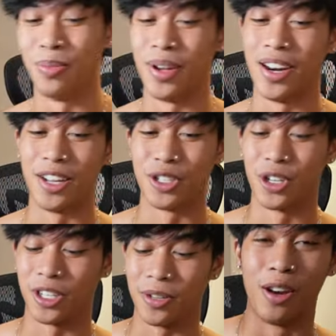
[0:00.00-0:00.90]
man, and I
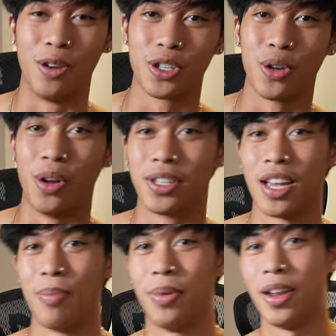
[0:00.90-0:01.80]
took it. And also on
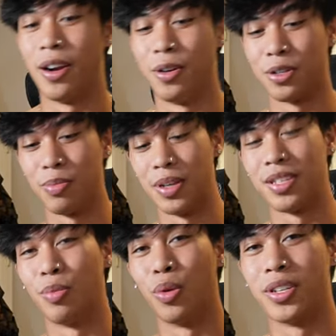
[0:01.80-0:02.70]
top of that, I also made
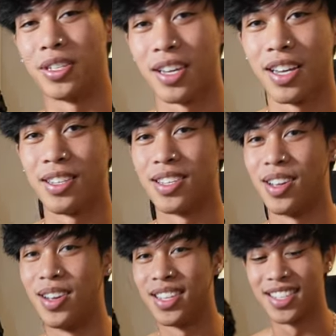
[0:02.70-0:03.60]
some raisin cane
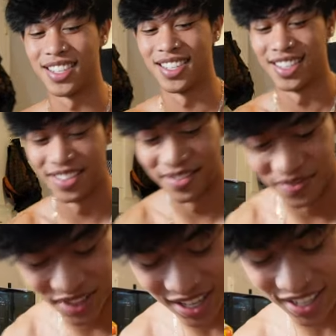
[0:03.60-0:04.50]
sauce.
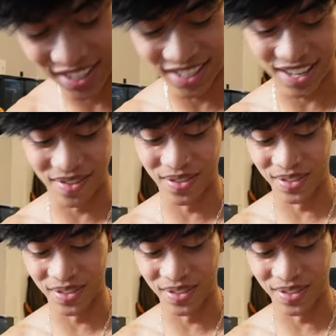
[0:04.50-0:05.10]
Damn,